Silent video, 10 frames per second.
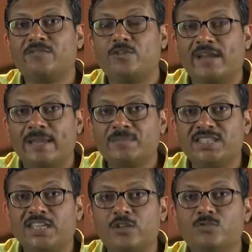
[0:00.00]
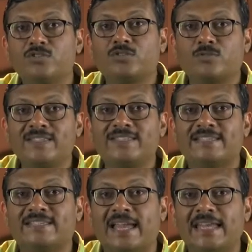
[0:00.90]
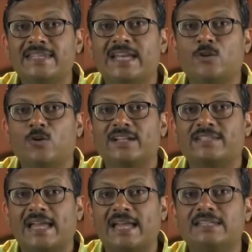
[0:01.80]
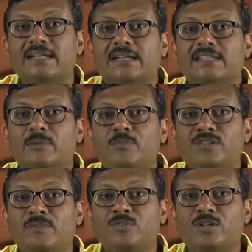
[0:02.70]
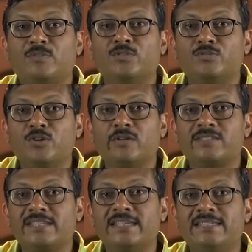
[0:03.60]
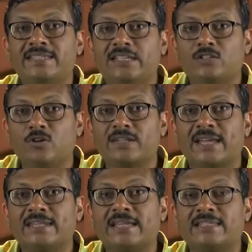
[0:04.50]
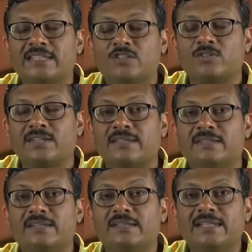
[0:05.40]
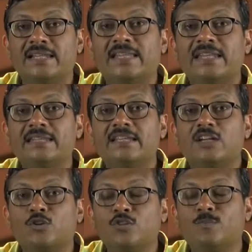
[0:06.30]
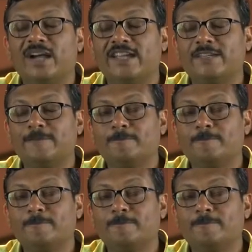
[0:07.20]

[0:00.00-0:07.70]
for MCQs, quizzes and LORs at www.cec.nic.in. Till then, goodbye.